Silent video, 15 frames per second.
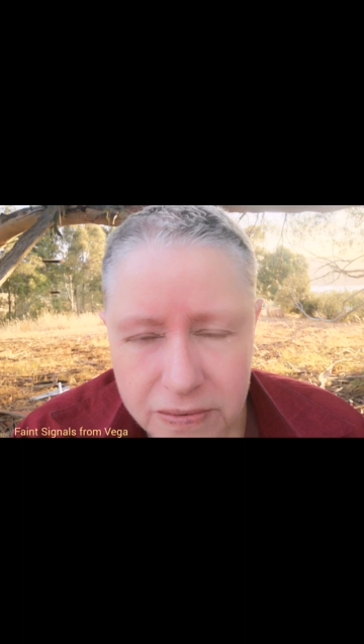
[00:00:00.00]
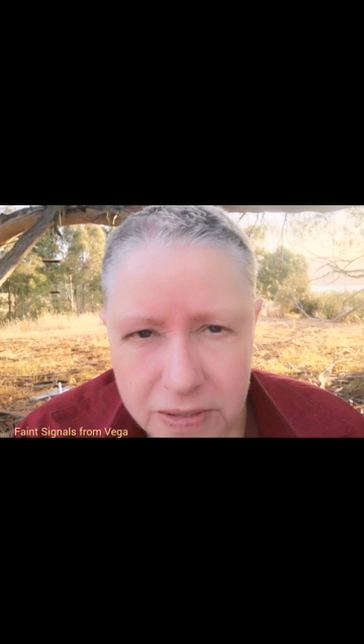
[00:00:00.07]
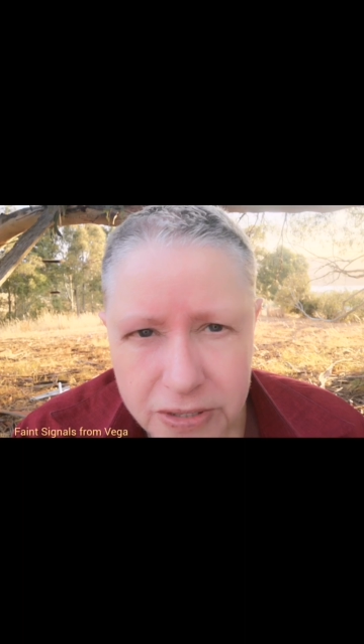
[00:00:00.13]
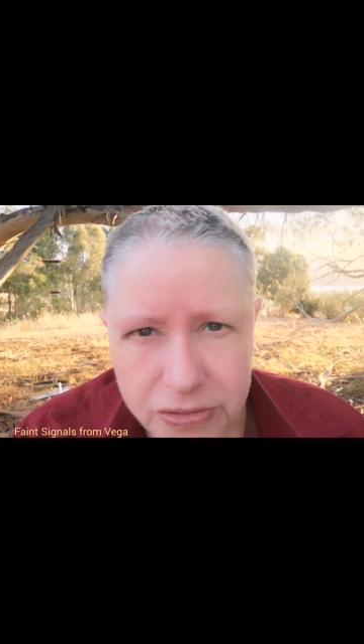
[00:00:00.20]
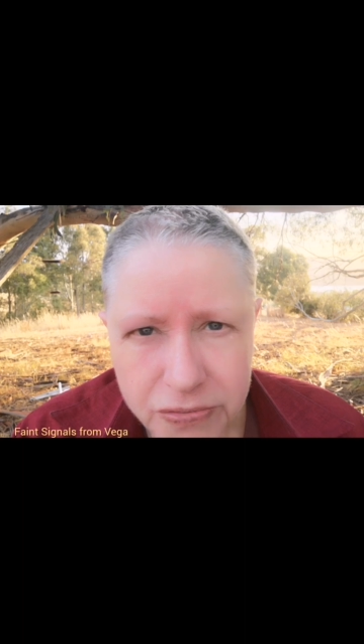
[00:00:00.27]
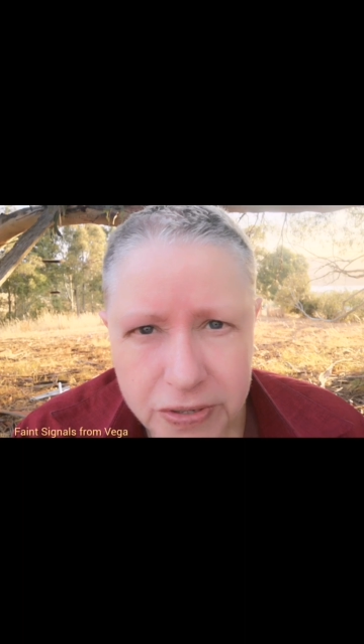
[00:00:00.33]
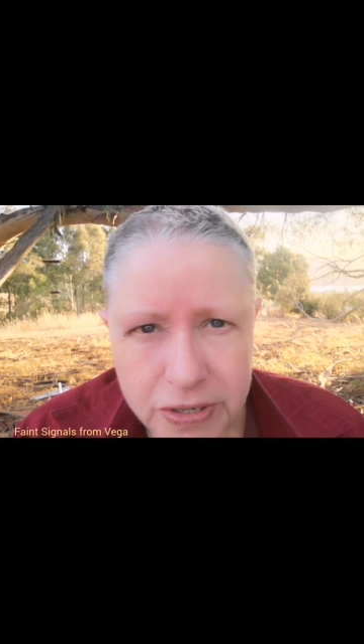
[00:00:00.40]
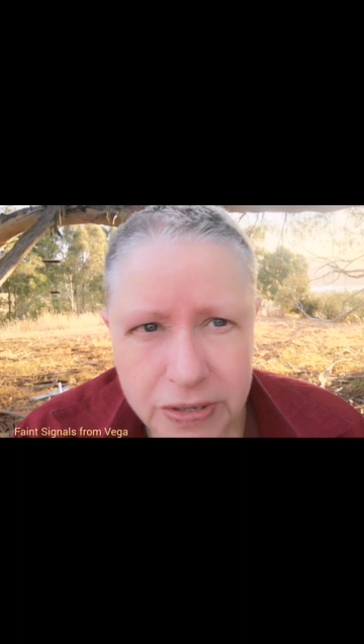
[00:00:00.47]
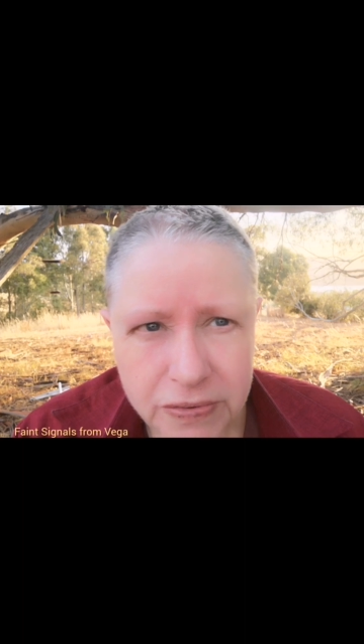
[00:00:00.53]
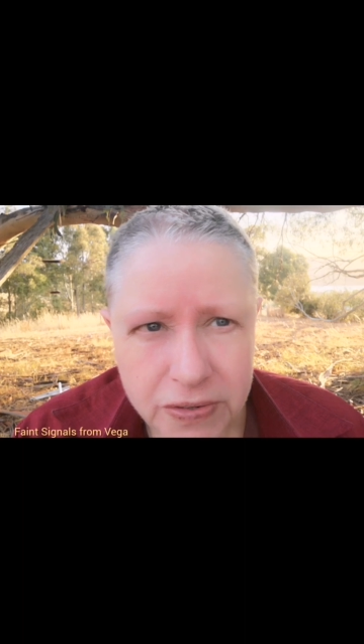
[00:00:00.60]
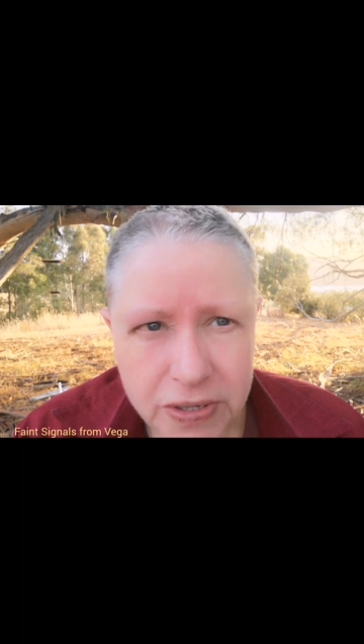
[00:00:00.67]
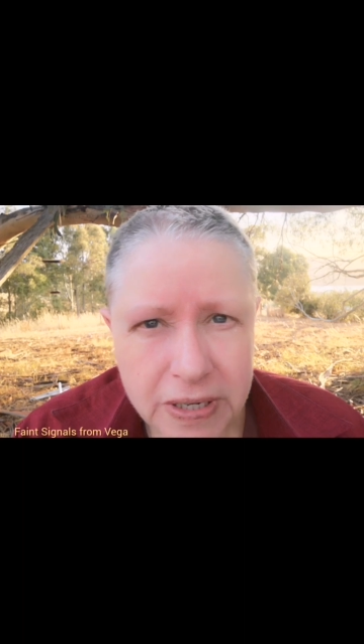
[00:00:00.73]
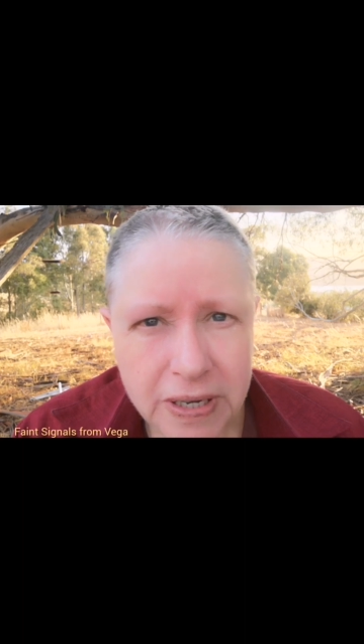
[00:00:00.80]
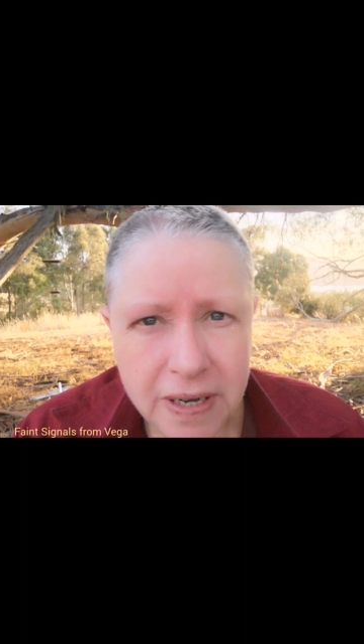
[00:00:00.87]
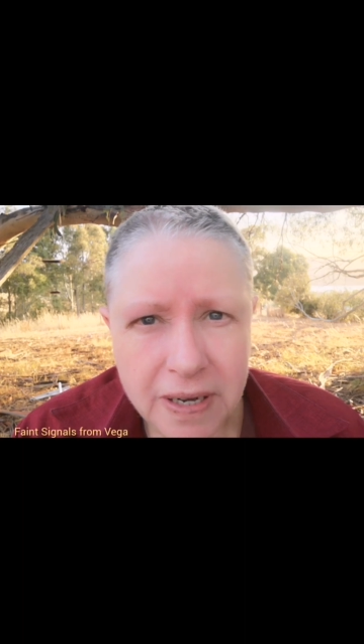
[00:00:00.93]
it's very,
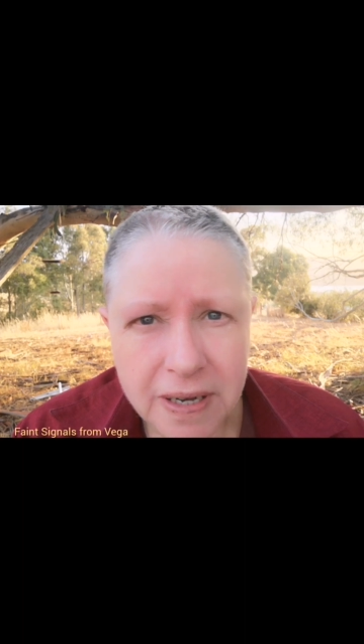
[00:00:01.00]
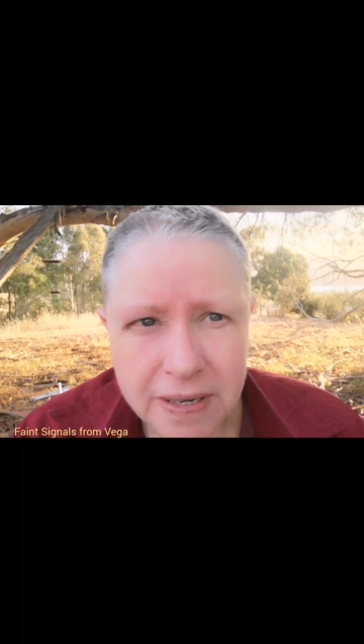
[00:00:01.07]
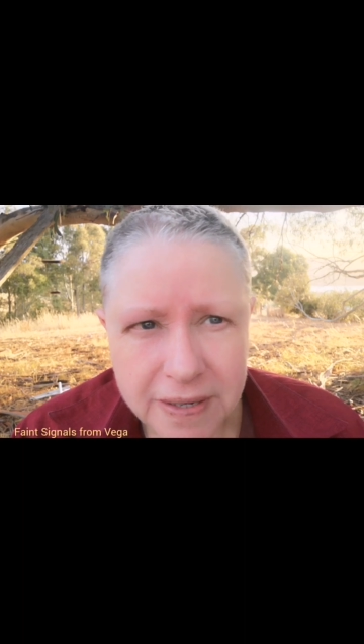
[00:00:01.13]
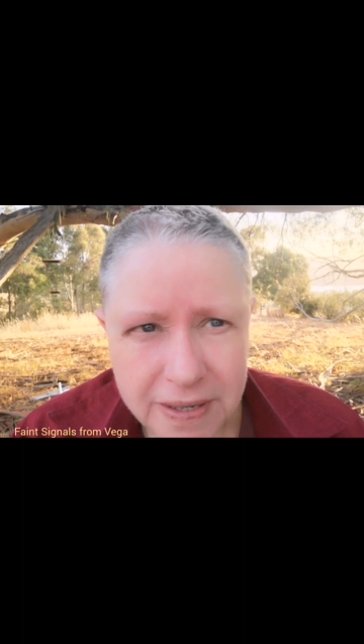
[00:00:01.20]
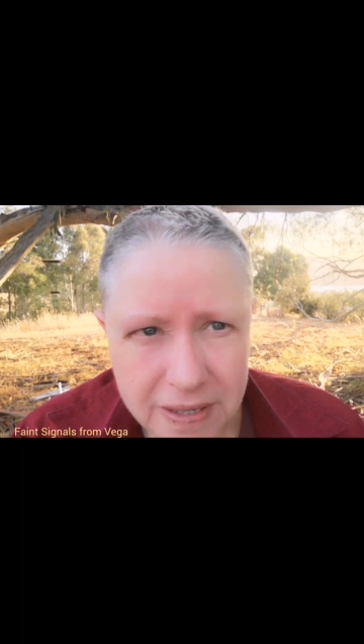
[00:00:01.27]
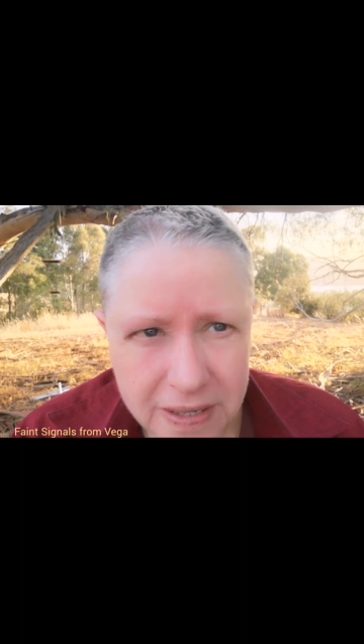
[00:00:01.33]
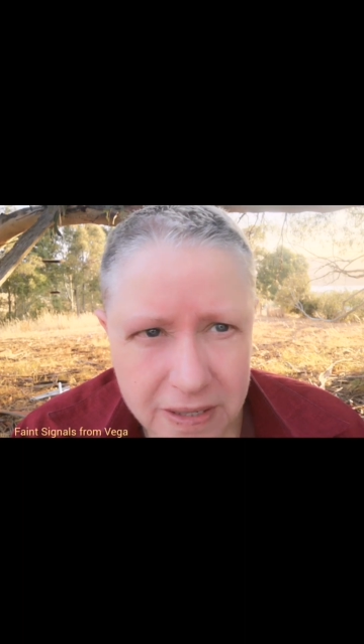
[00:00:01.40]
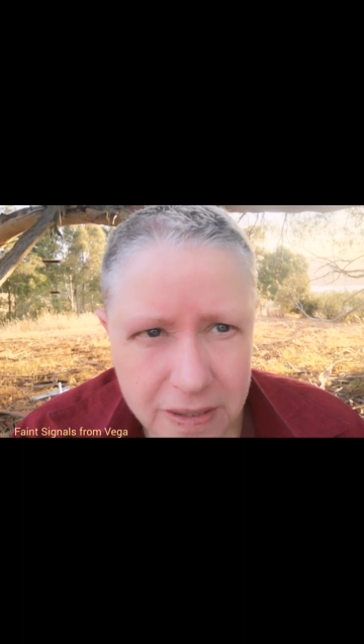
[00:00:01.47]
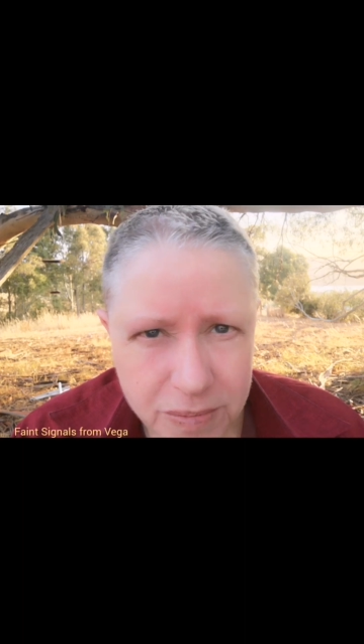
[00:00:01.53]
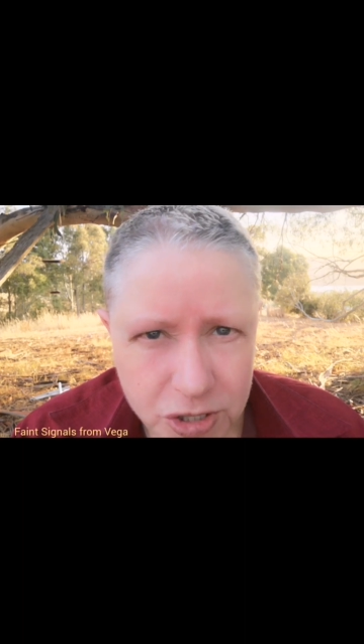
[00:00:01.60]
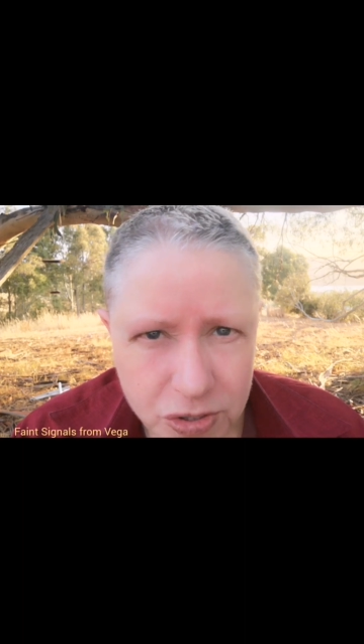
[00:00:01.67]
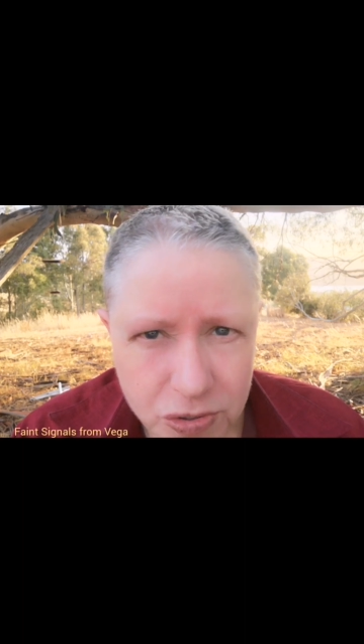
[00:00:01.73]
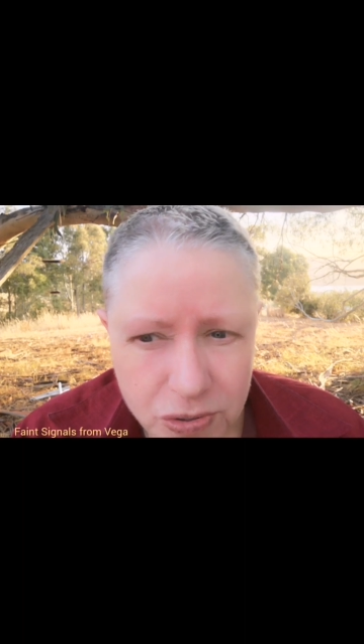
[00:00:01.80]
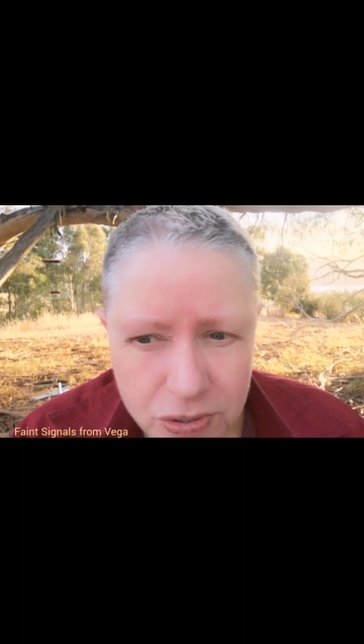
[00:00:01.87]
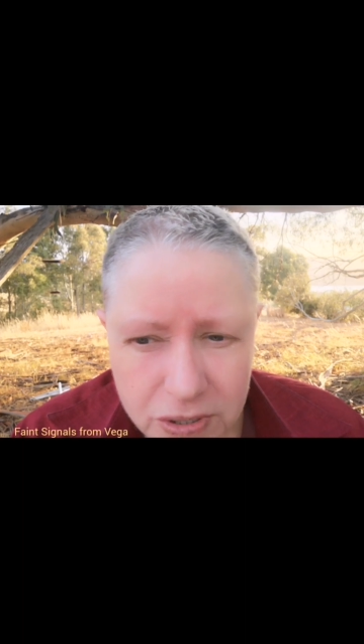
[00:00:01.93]
very hard. And I'm
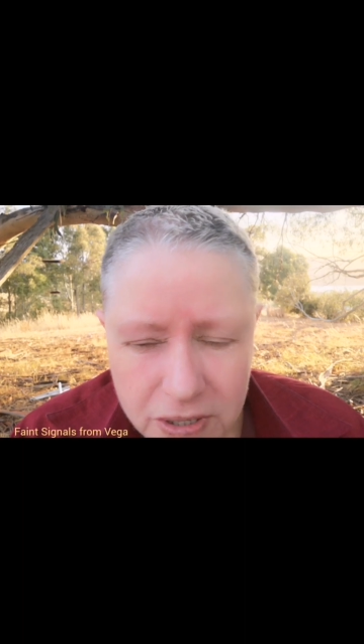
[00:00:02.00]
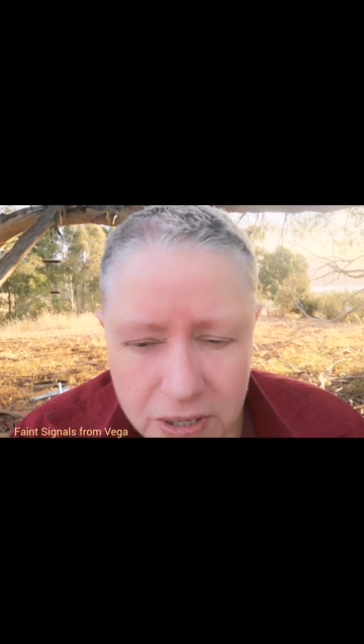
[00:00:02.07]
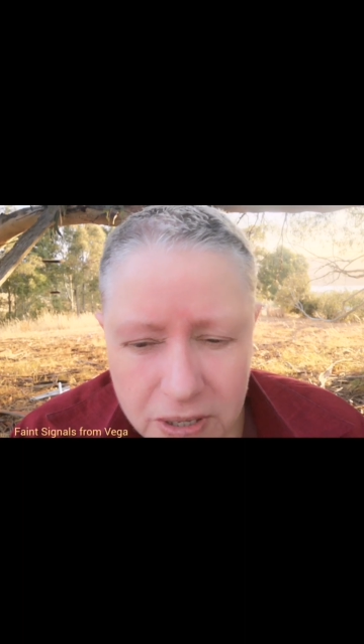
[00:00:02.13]
sure